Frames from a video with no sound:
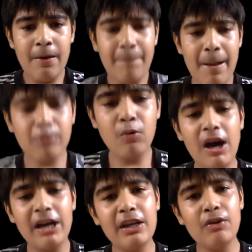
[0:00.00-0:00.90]
Pep
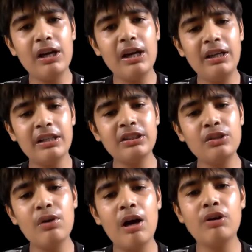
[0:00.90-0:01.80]
Guardiola doesn't
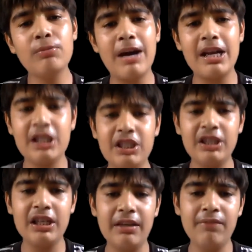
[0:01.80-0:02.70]
know how to manage a
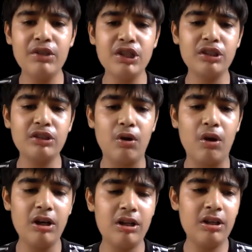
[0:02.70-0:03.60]
team which does
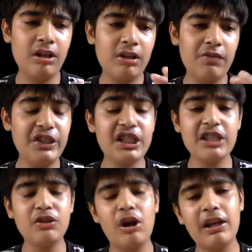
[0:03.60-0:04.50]

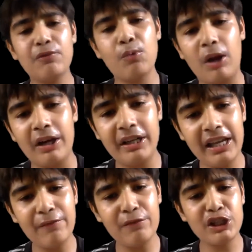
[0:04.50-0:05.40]
not have quality
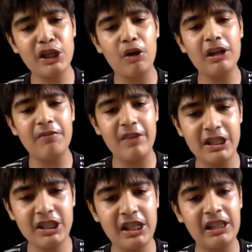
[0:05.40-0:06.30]
and which cannot
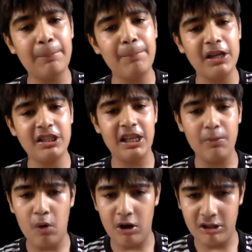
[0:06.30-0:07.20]
invest in the players he
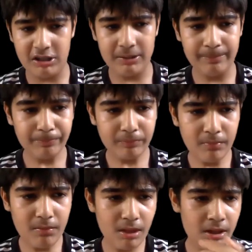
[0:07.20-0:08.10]
wants.
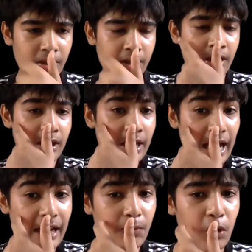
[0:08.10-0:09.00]

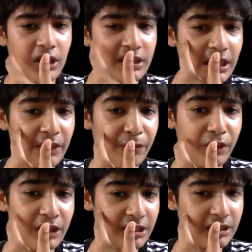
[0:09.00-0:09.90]
And what is the
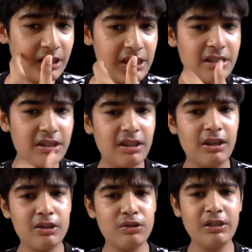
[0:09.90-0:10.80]
difference?
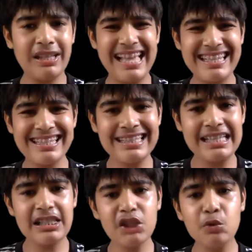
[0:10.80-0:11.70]
So there's
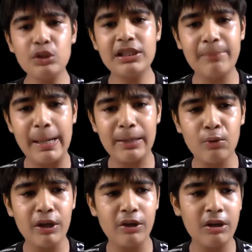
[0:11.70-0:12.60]
this huge debate
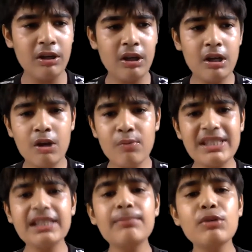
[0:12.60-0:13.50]
going on, which
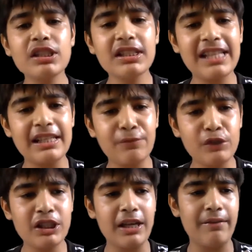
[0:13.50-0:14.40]
is the most successful
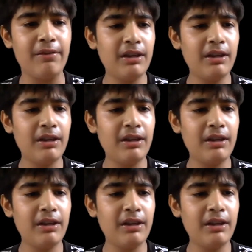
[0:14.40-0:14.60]
style,